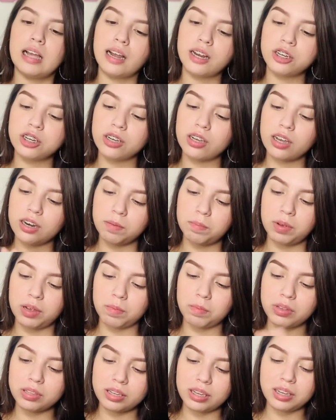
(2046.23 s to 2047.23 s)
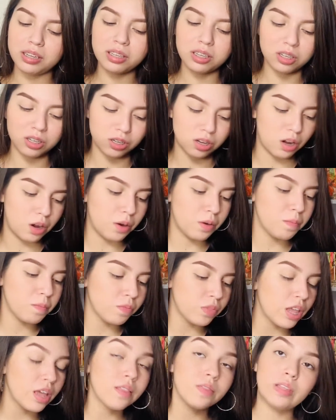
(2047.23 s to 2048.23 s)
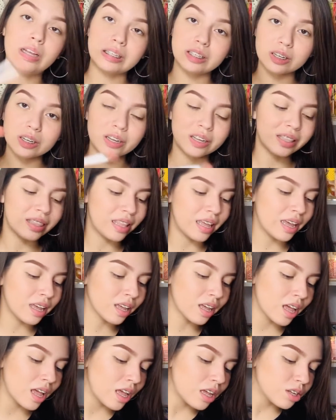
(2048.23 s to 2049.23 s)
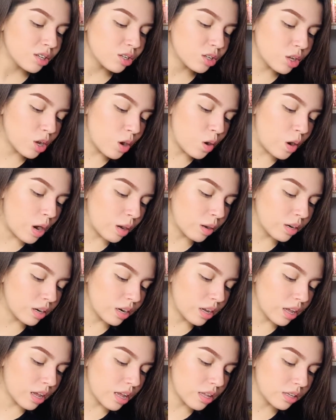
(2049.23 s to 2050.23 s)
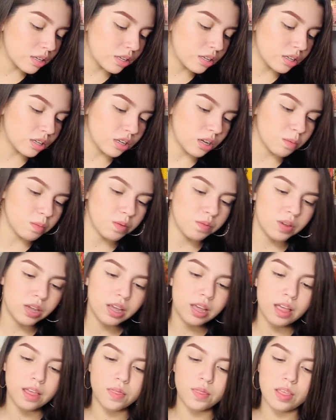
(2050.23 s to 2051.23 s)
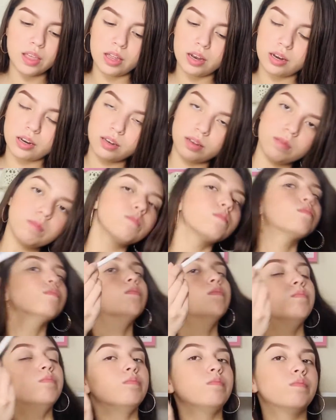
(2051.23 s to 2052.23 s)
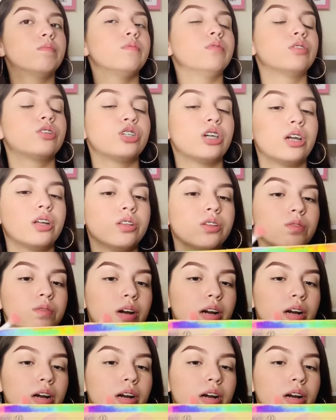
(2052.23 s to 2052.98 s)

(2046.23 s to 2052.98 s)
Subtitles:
actually kind of pigmented, so that's a good thing. So I'm going to get some of it and then try and do